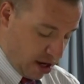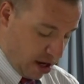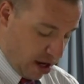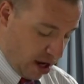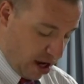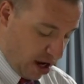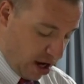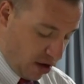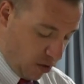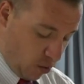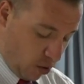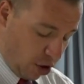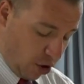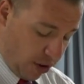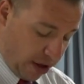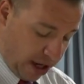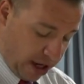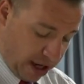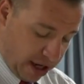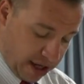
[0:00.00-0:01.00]
uh,
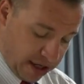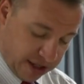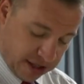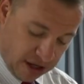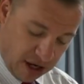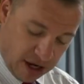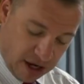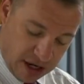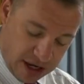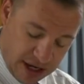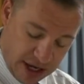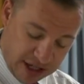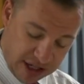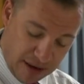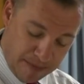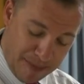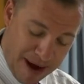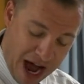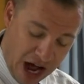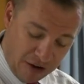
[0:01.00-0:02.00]
worrying is uh, is
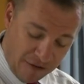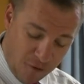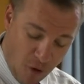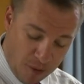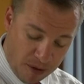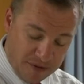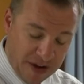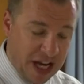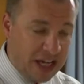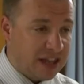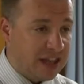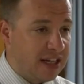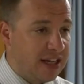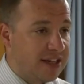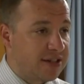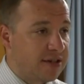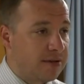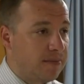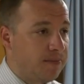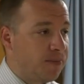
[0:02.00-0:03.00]
a mild form of
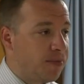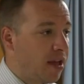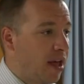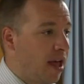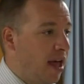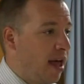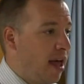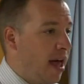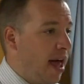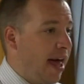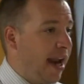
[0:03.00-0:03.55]
atheism, yeah.